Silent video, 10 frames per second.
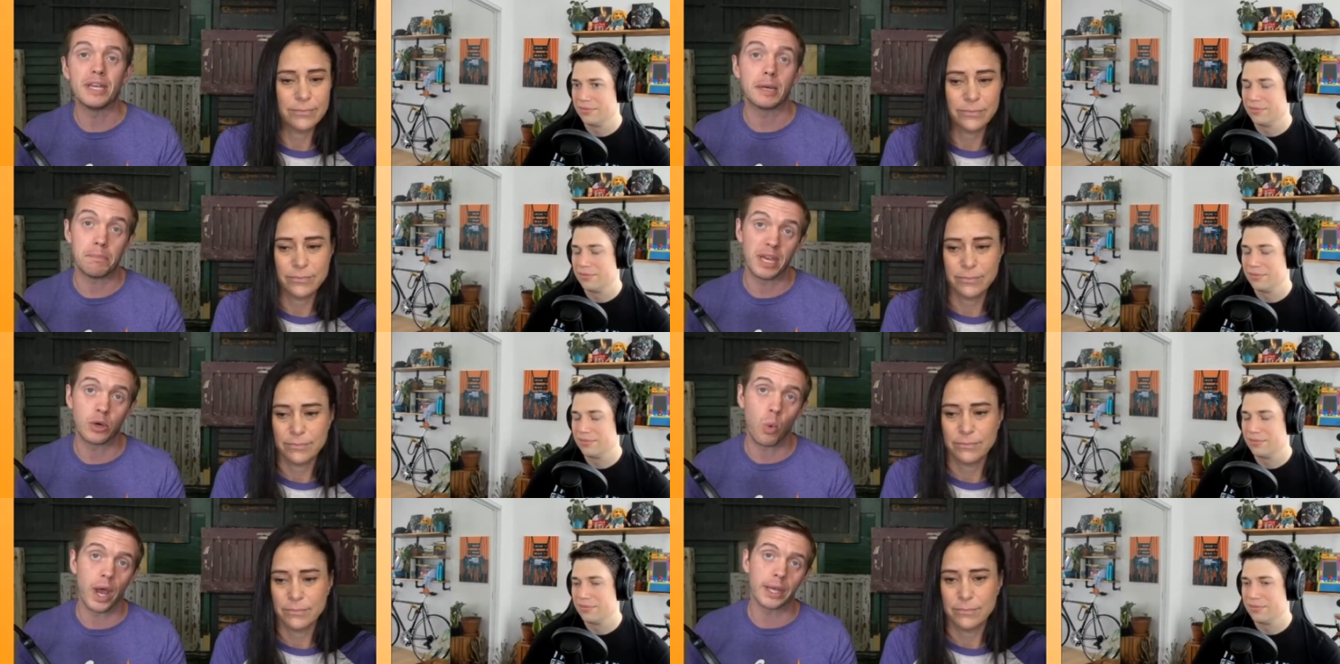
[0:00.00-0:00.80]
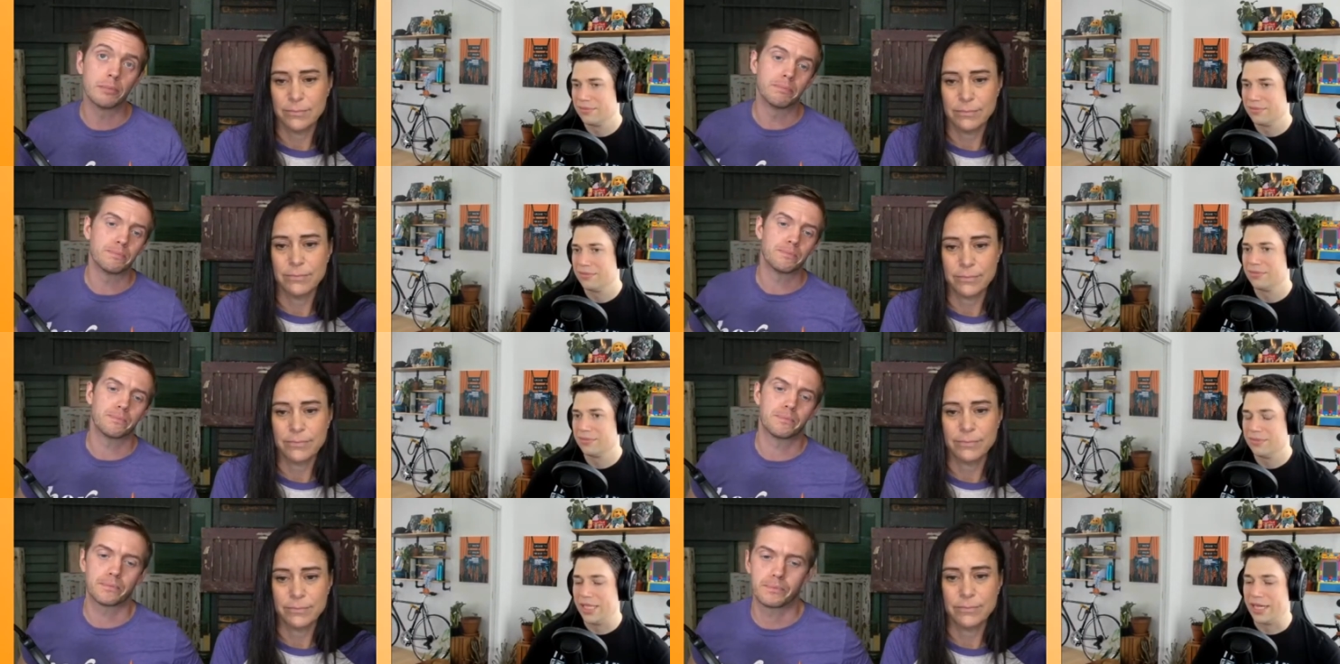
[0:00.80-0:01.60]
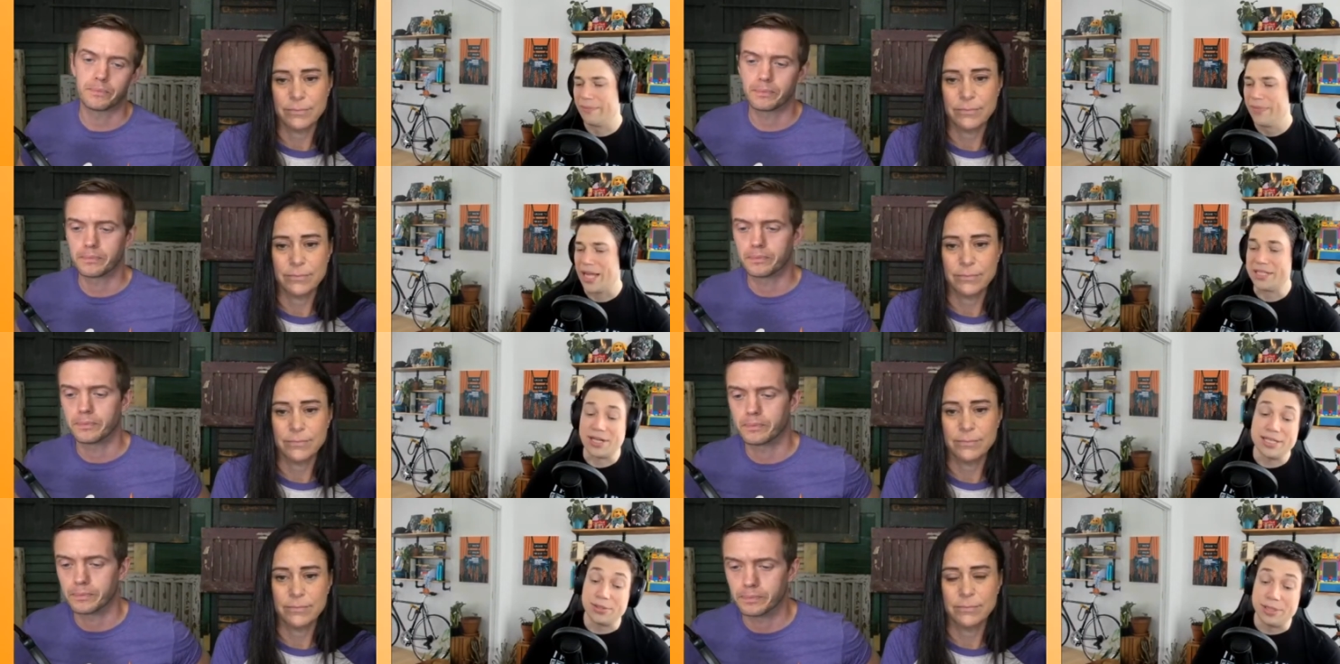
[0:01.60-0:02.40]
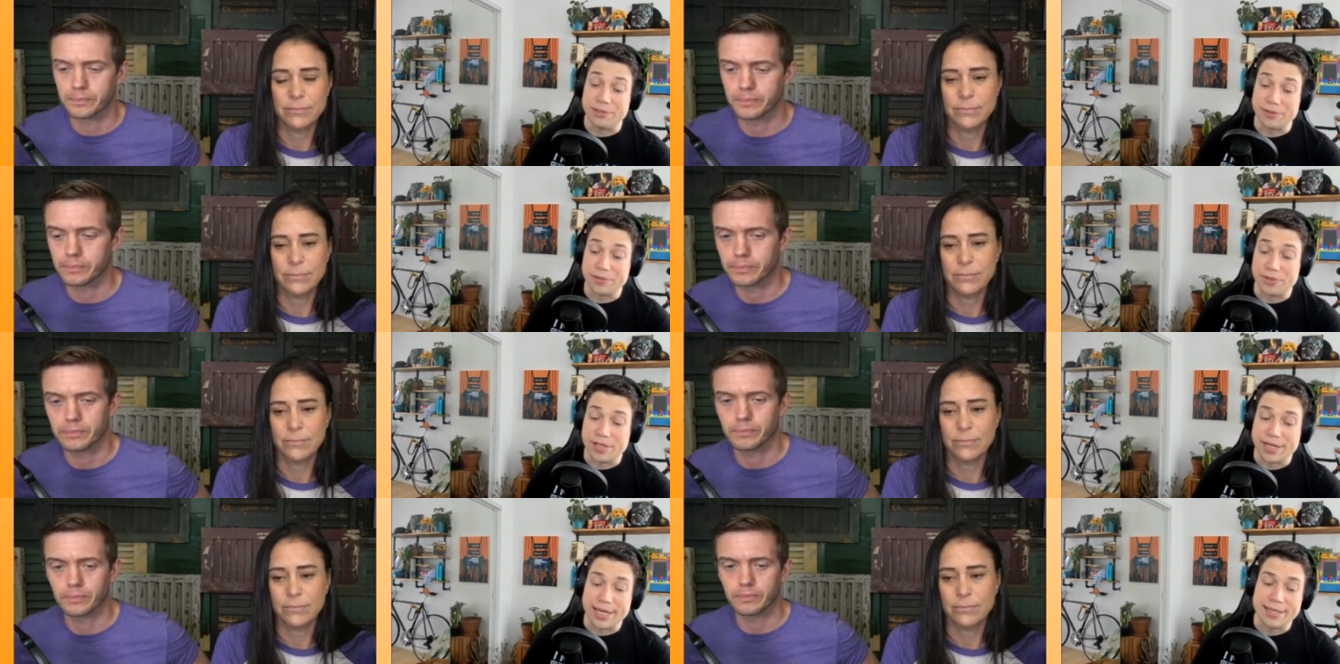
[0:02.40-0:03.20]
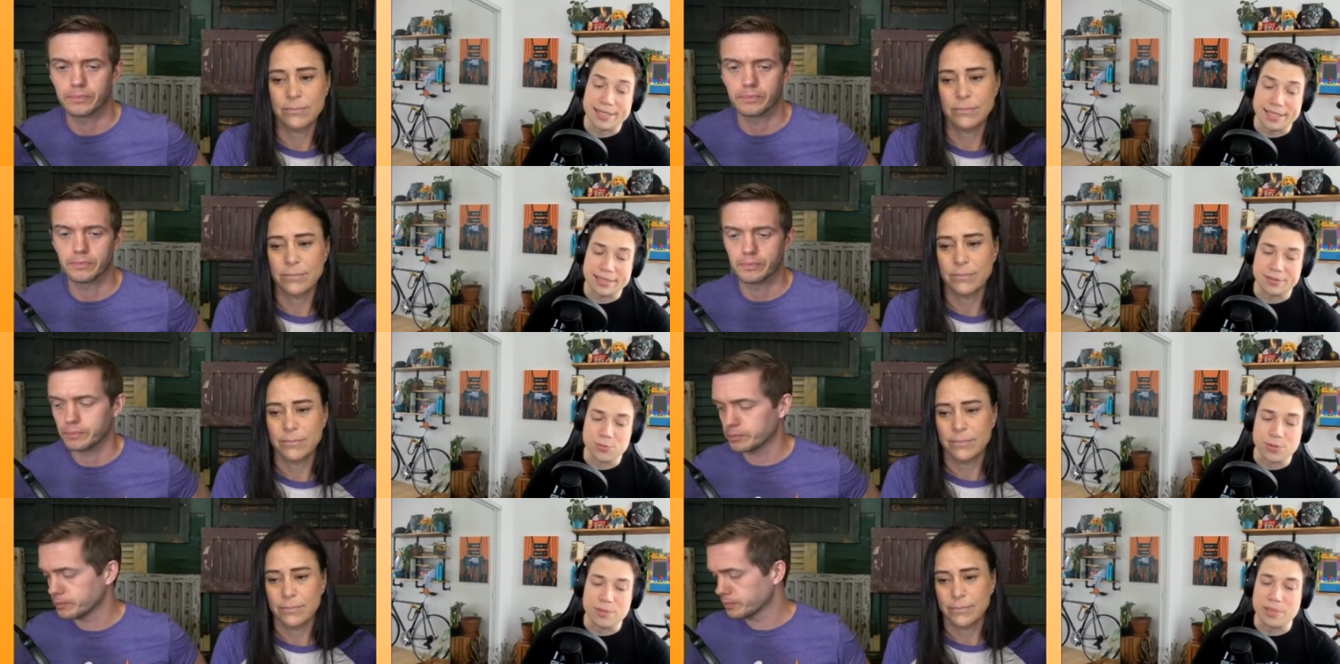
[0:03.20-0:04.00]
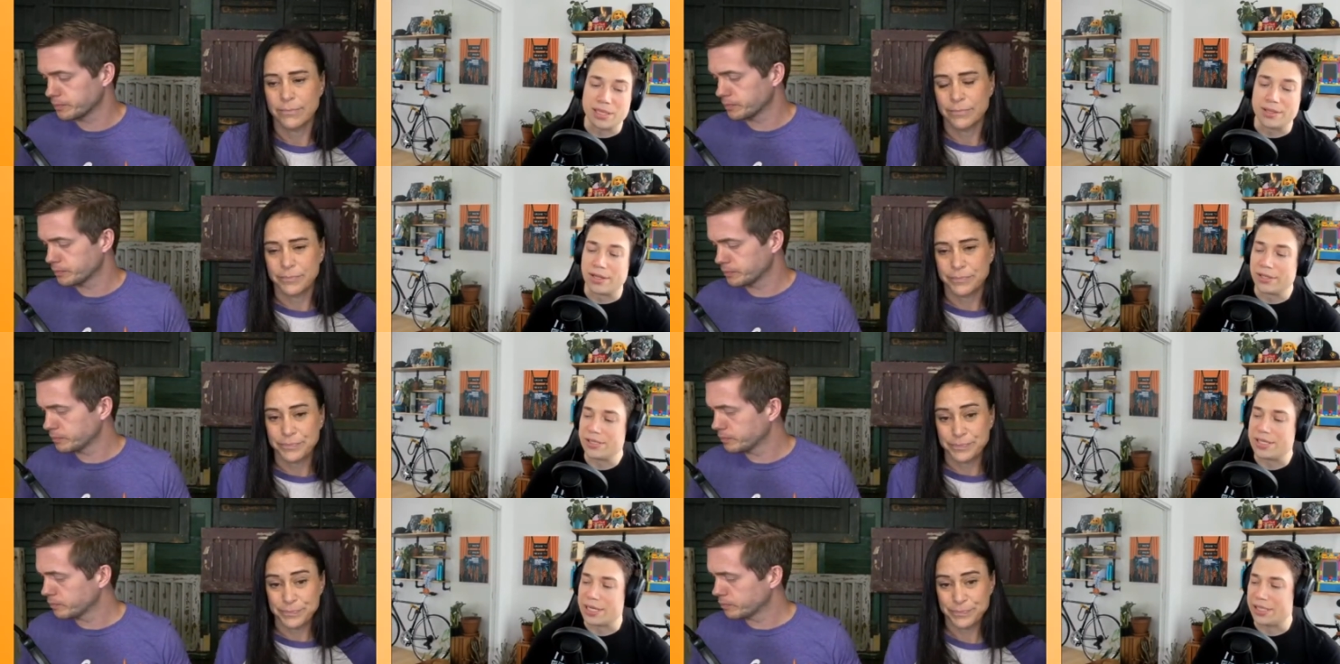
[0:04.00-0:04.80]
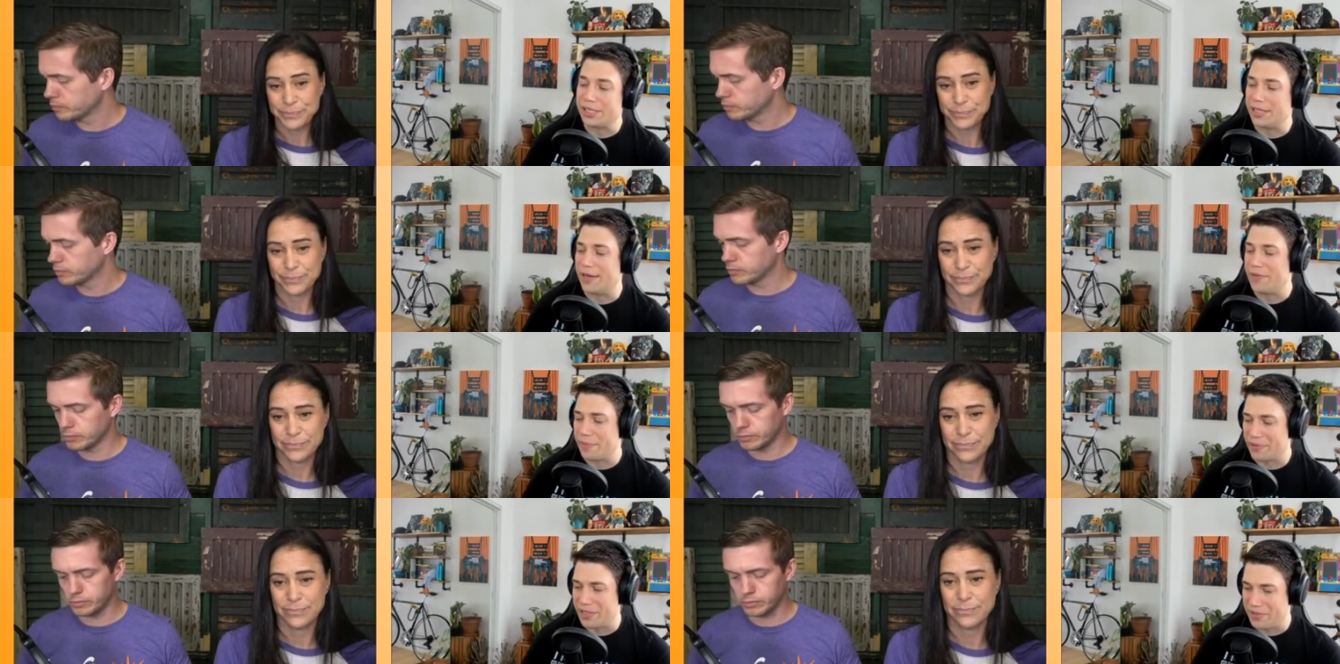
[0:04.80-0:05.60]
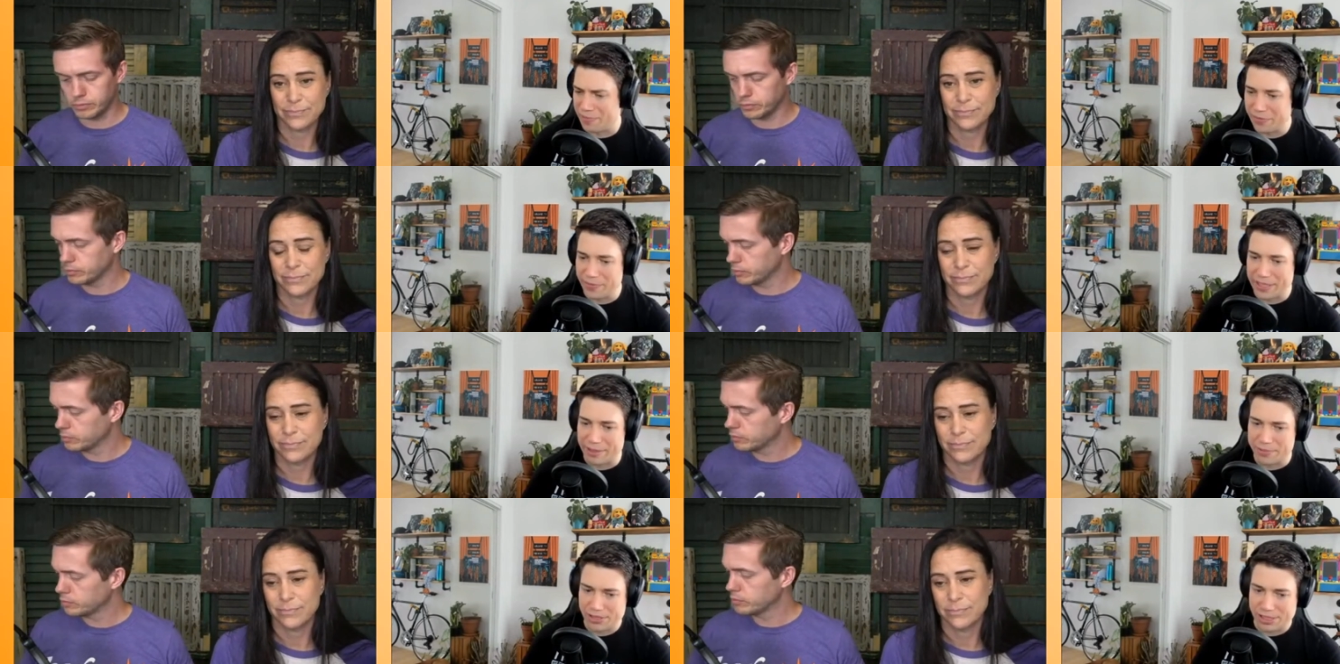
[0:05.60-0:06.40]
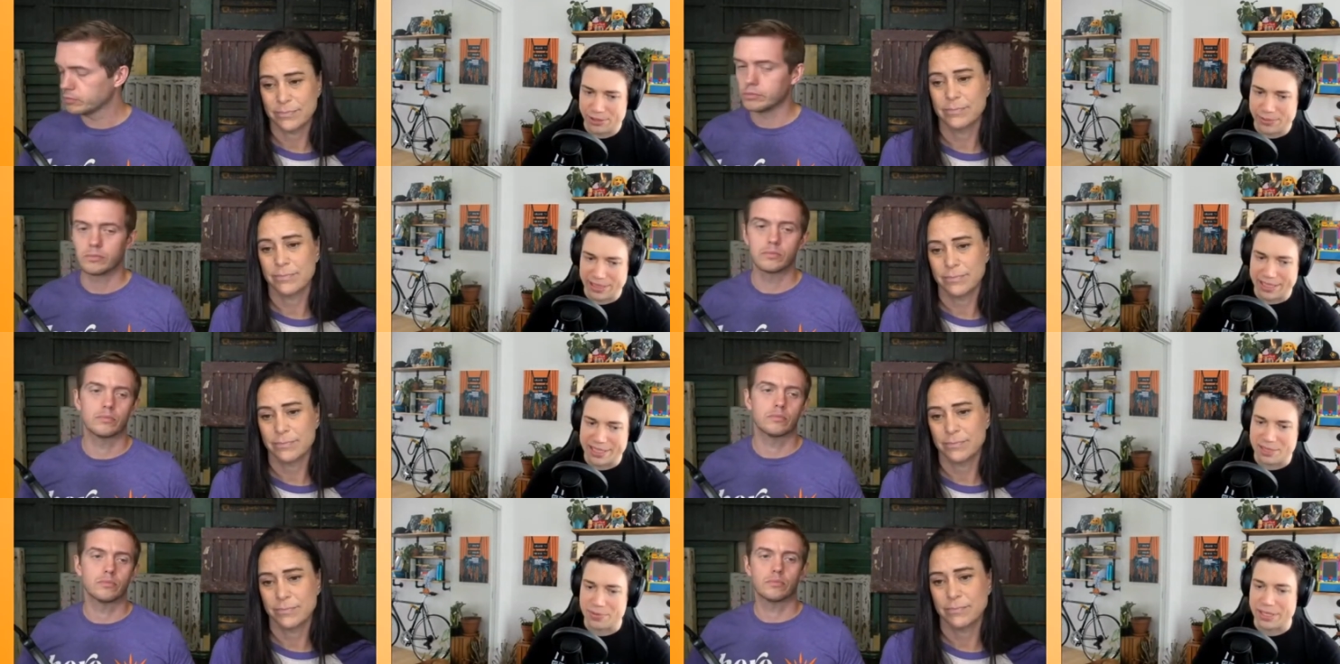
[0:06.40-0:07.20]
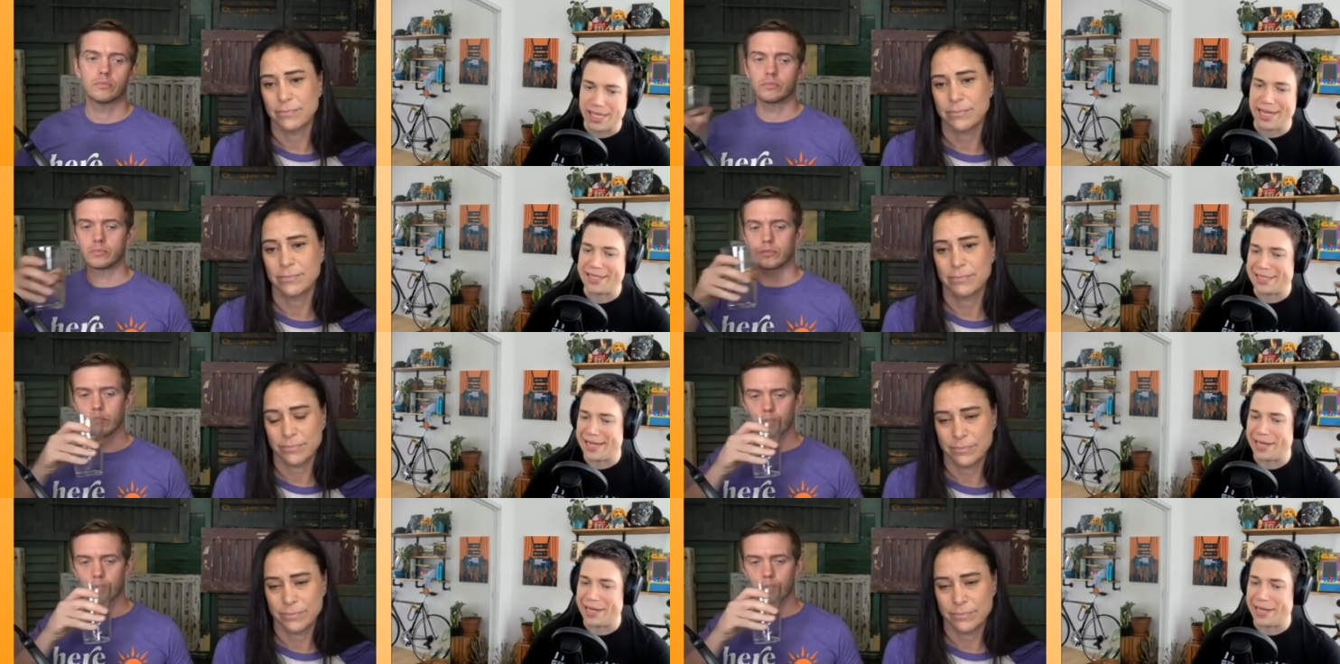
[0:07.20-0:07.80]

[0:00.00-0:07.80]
Speaker 1: maybe in a big way.
Speaker 2: Yeah, I totally agree with you there. I think like there would have been a large section of the progressive movement that would genuinely at this point